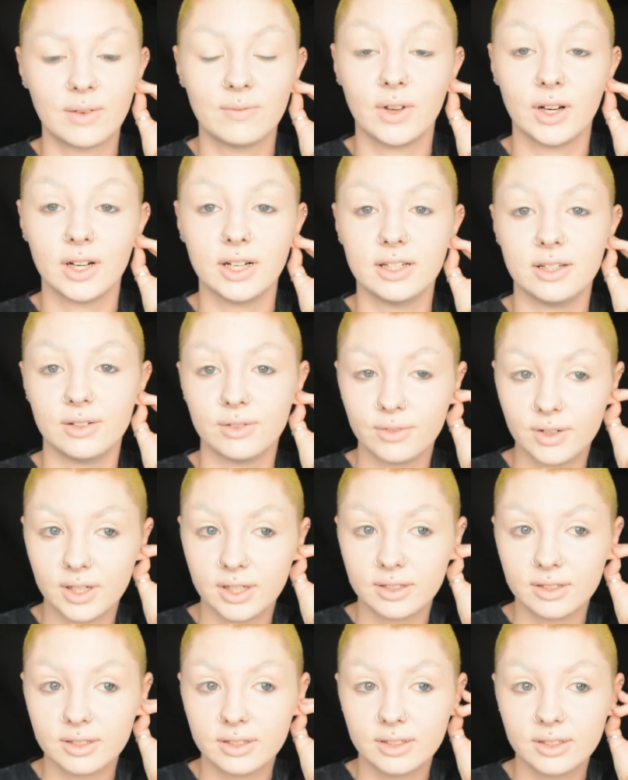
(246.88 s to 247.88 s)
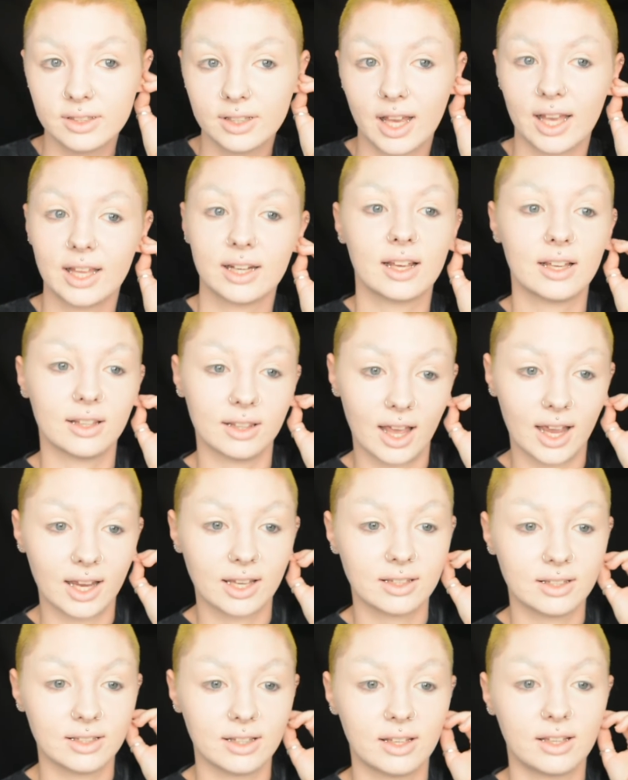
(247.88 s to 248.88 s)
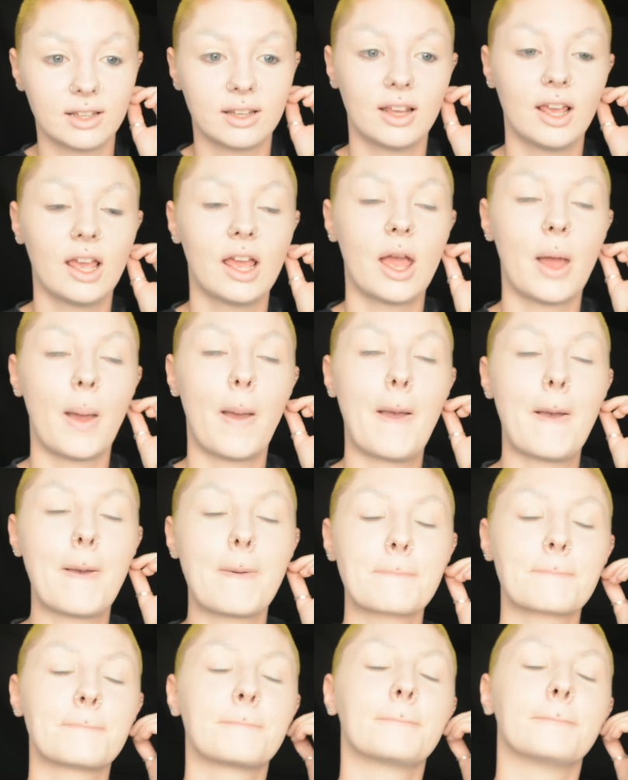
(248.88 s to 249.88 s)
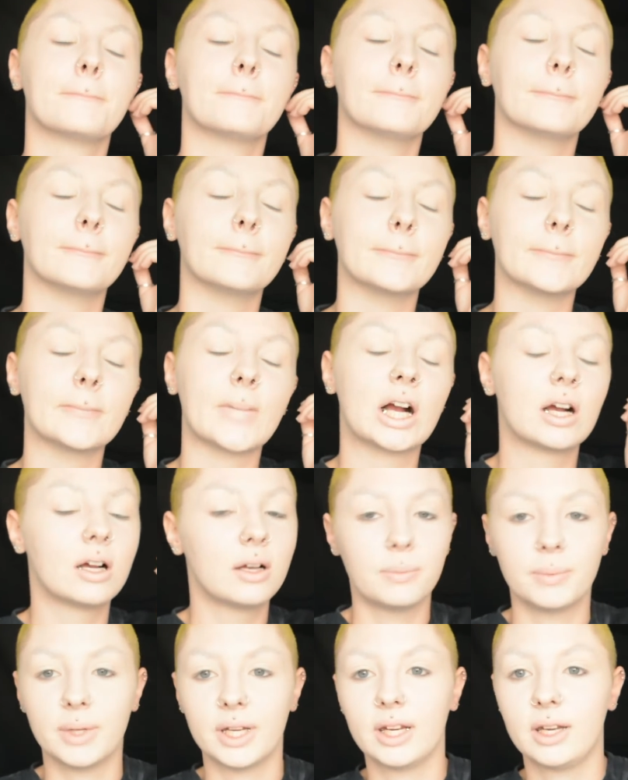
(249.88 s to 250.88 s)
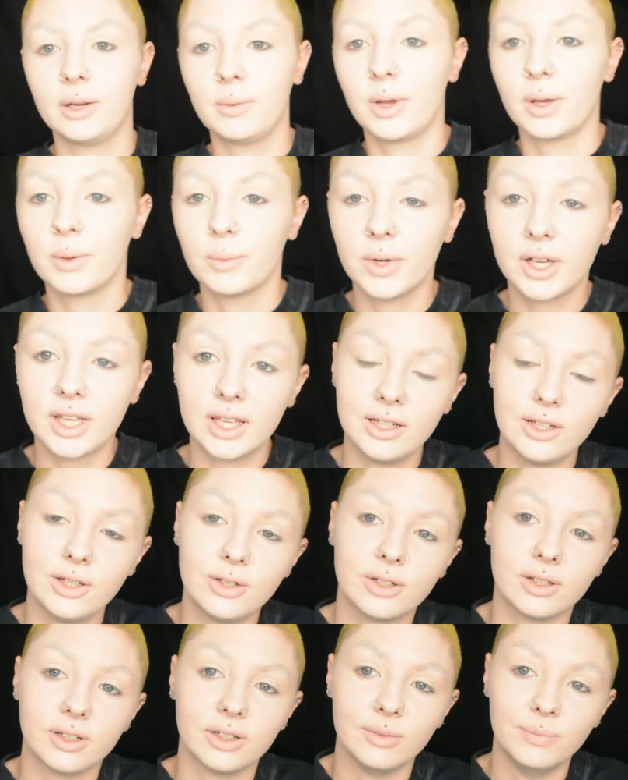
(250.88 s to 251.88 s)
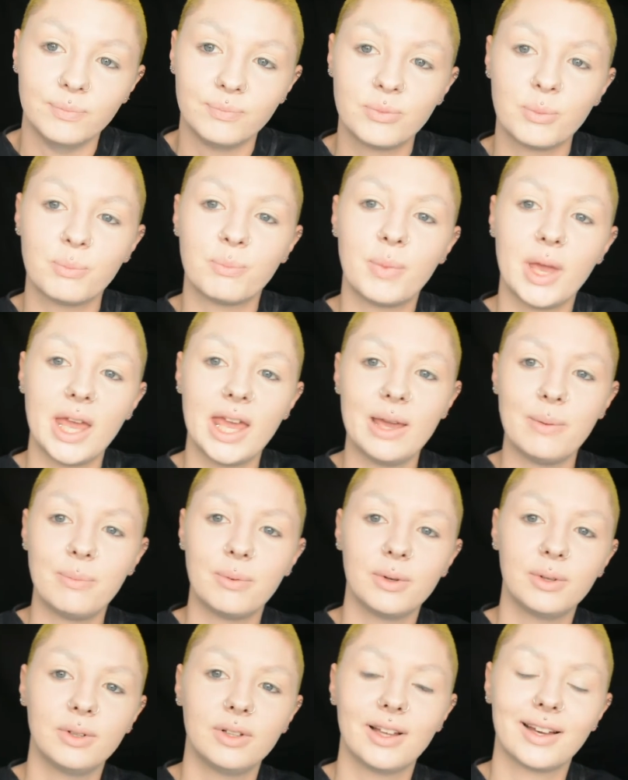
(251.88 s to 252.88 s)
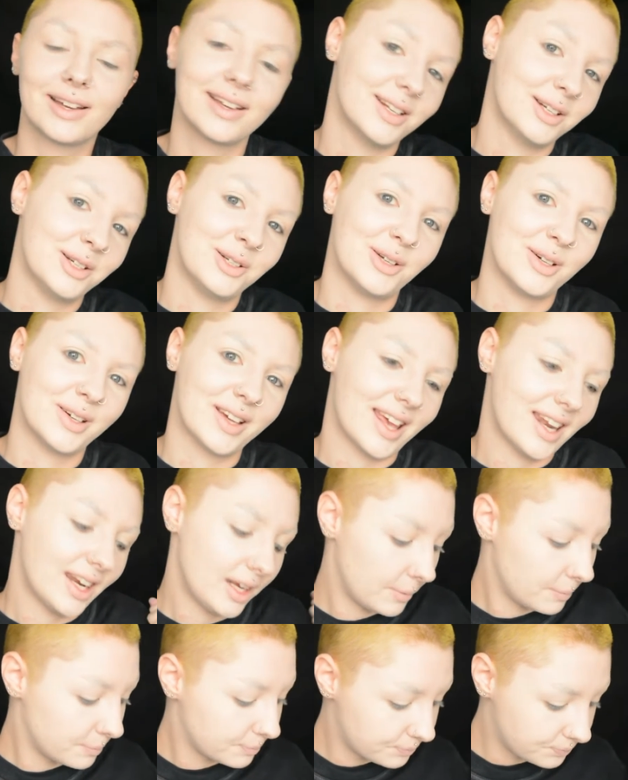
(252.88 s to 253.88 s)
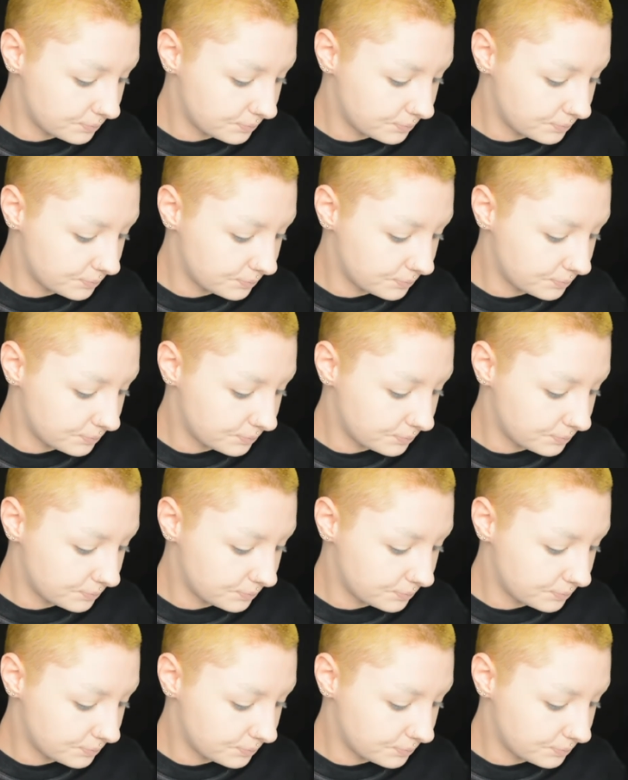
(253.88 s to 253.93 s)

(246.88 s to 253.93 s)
Very different and I liked it. But anyway, what can you do? People are gonna not get it.